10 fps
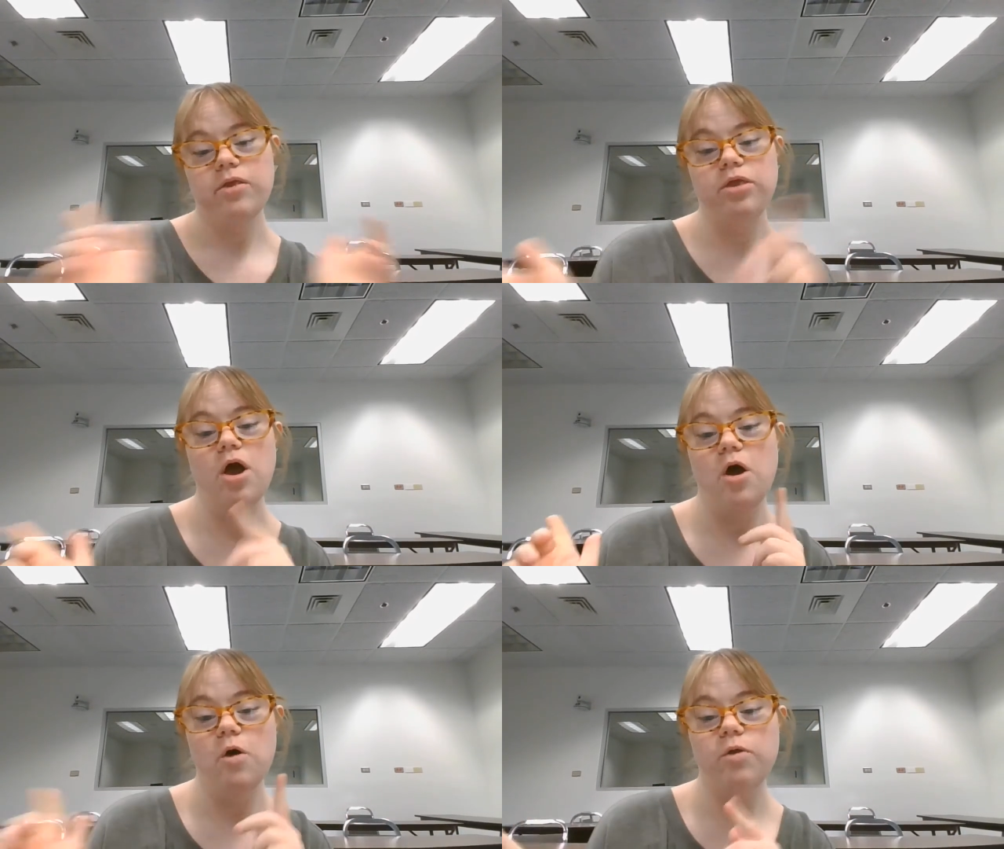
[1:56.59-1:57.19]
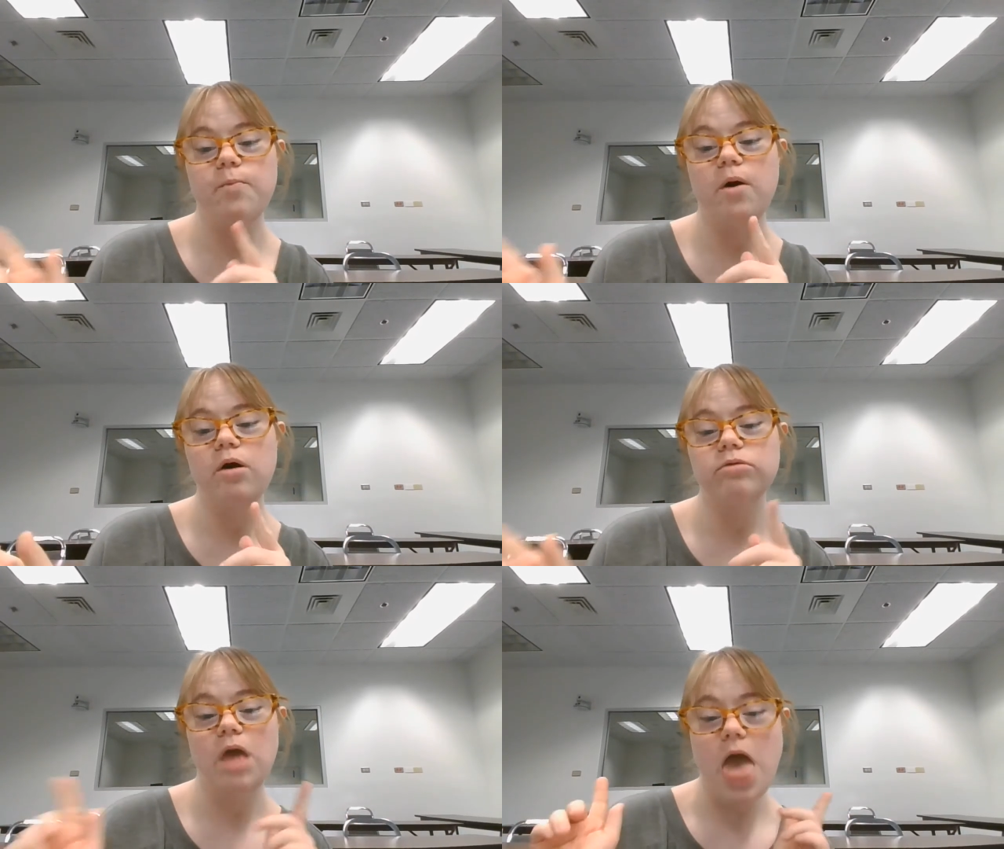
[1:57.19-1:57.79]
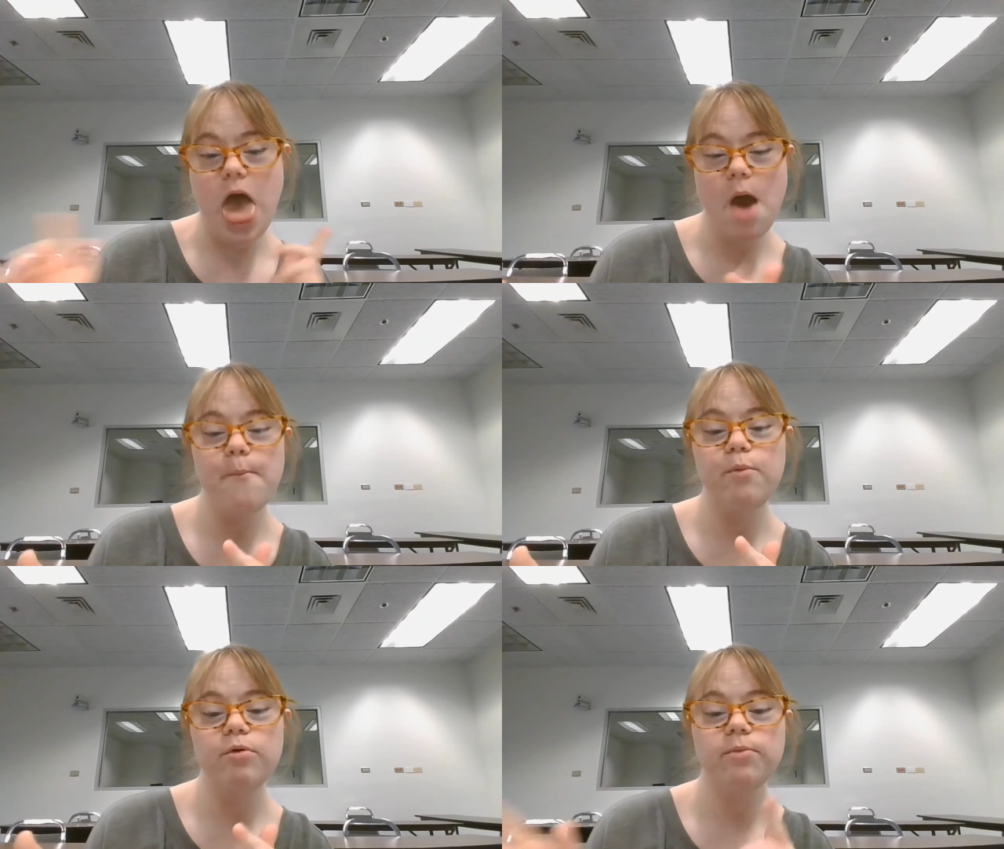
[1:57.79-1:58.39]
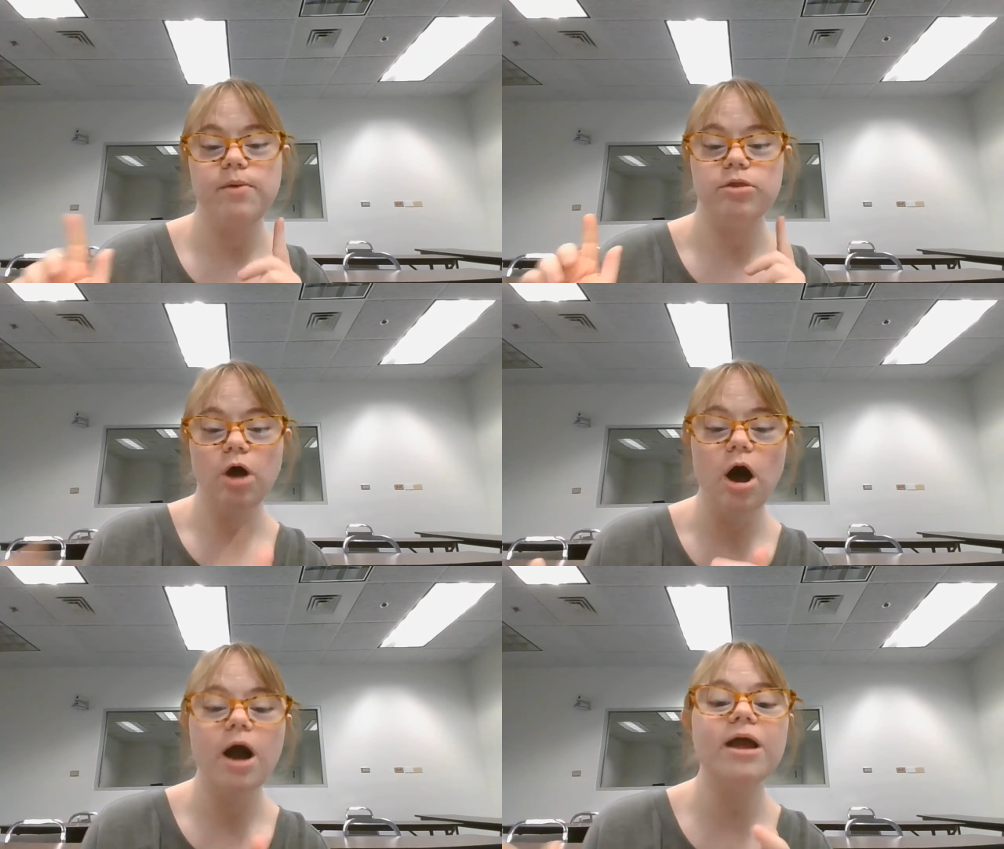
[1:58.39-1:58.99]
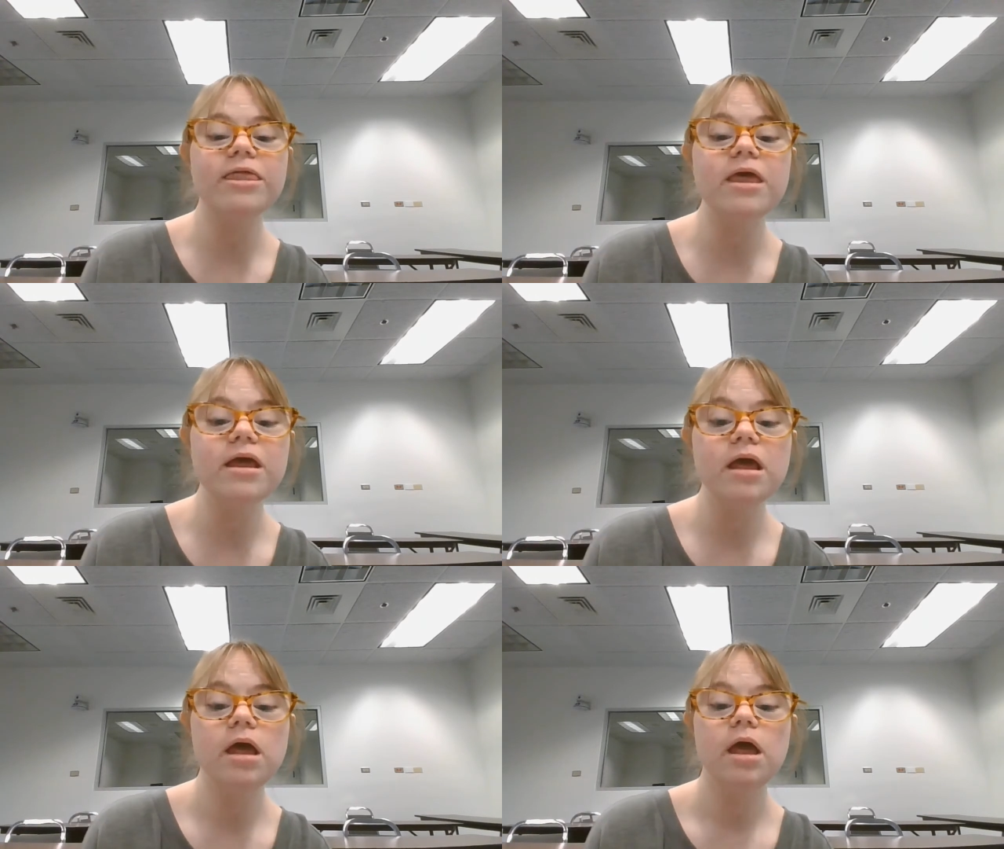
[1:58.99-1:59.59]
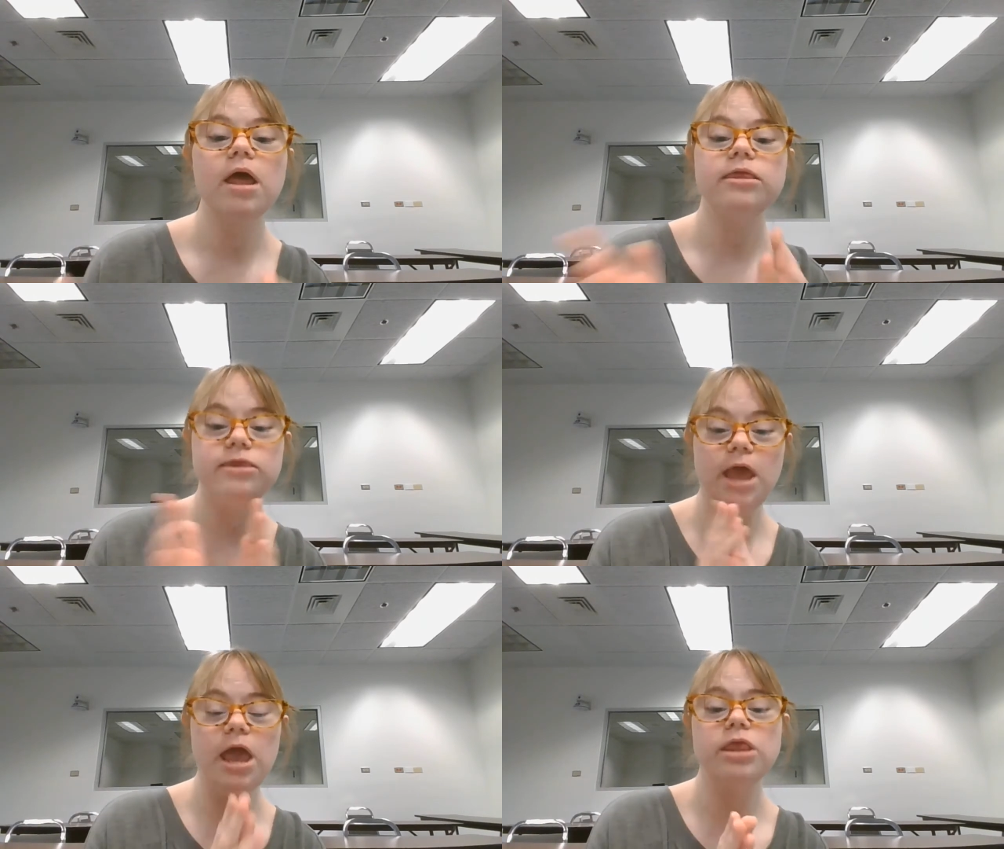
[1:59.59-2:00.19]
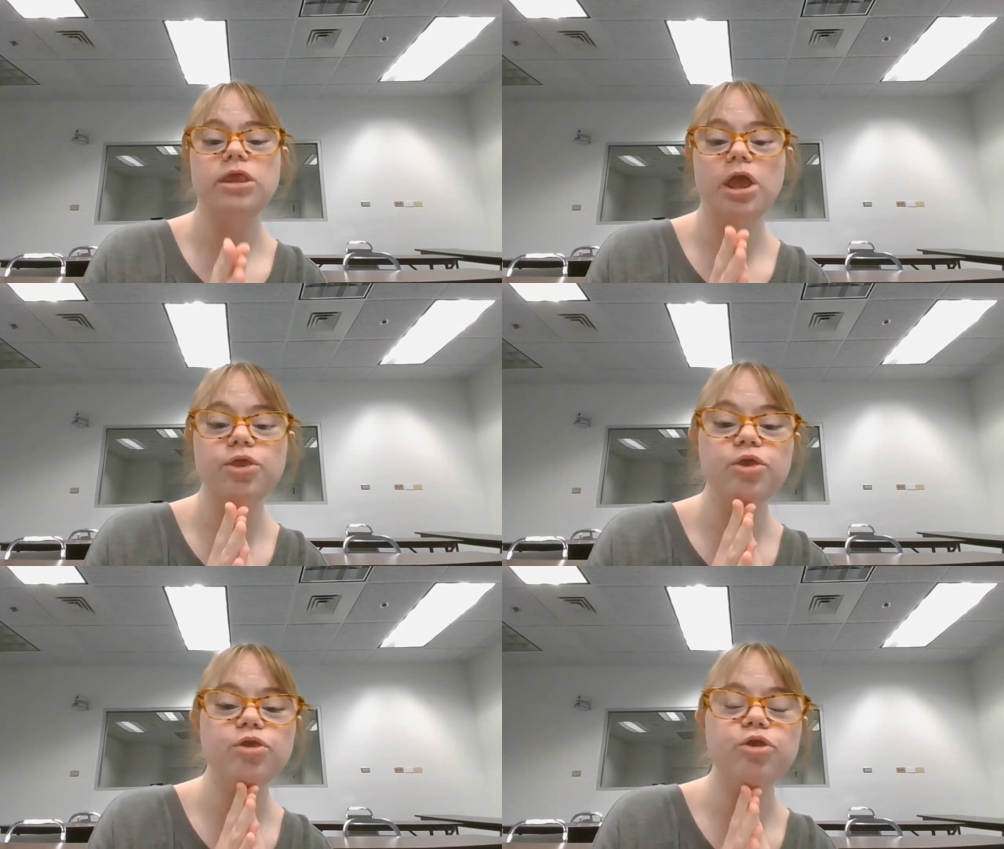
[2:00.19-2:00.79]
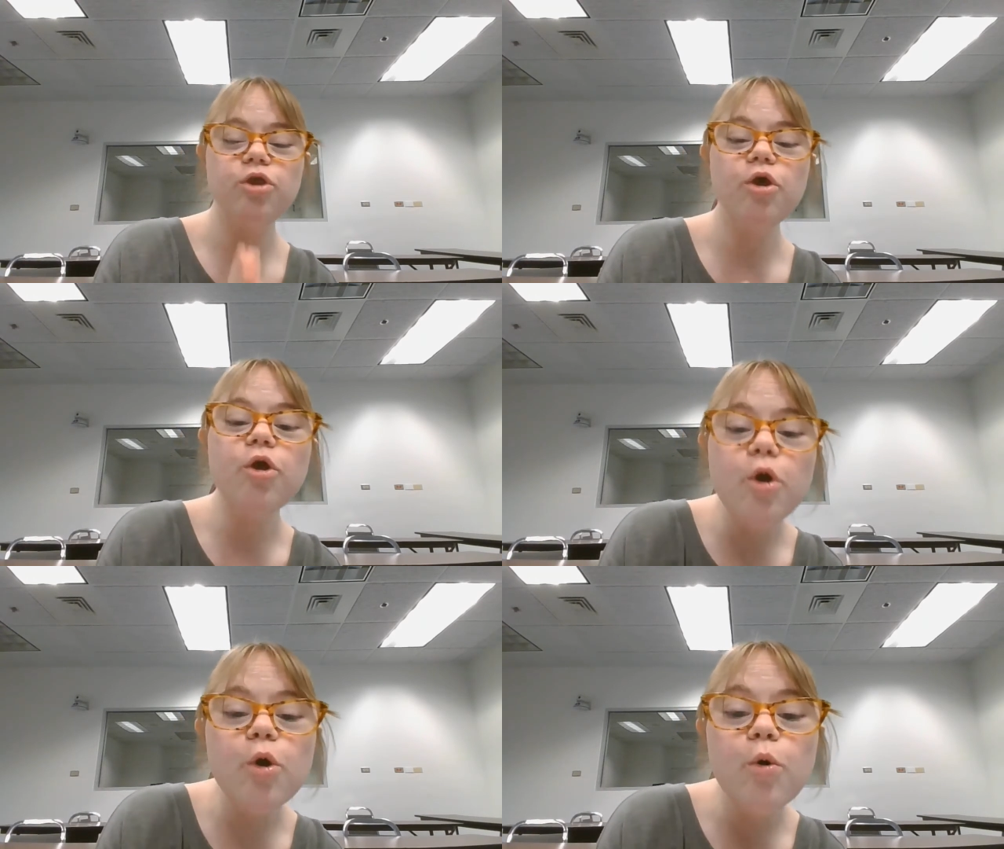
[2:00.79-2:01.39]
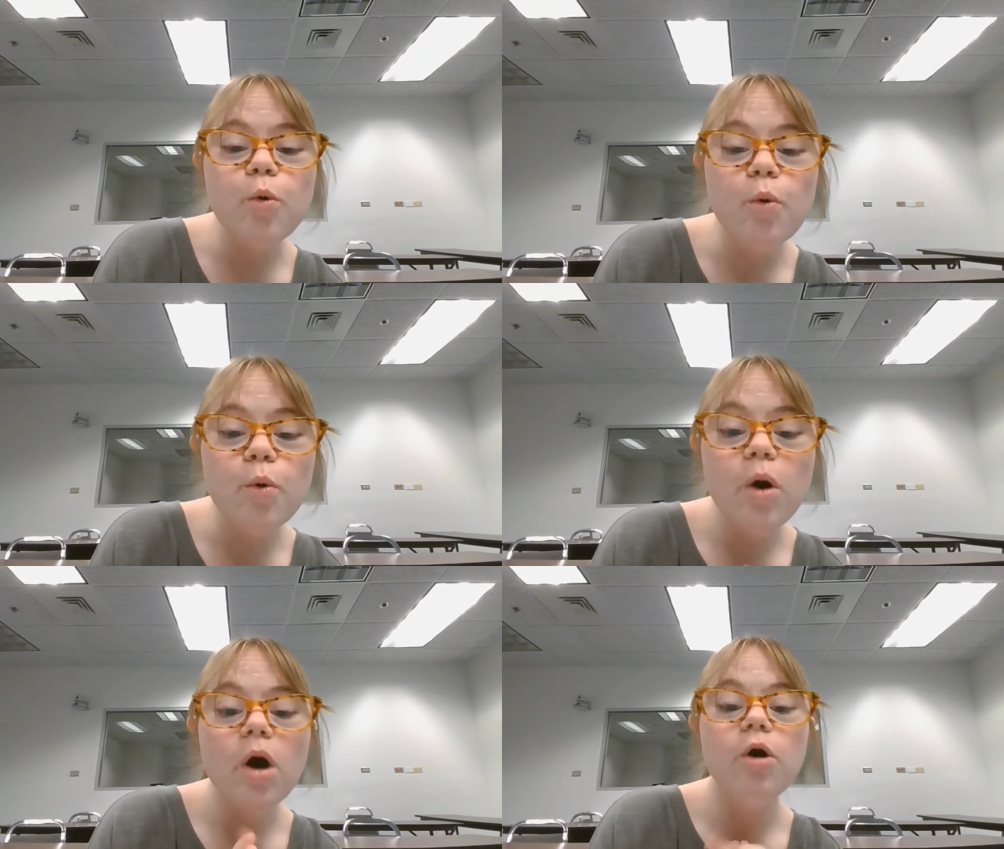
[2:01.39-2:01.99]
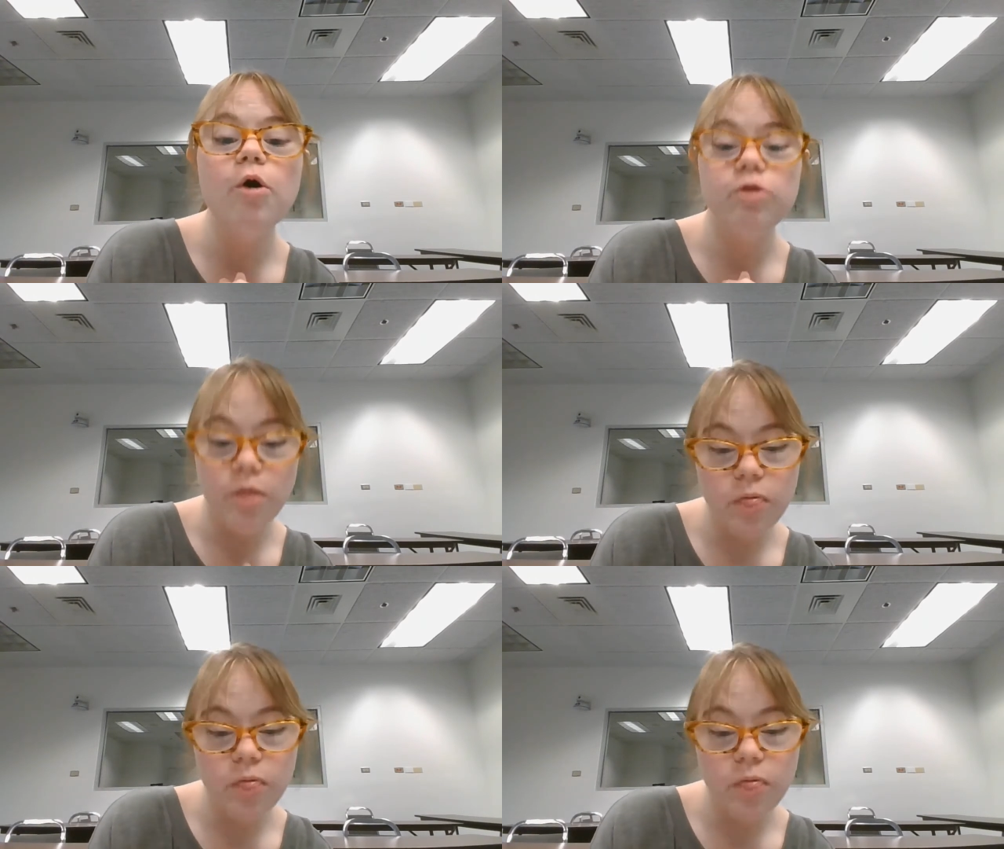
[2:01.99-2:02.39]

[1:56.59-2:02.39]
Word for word: the other part, the ample, be toxic they need to go to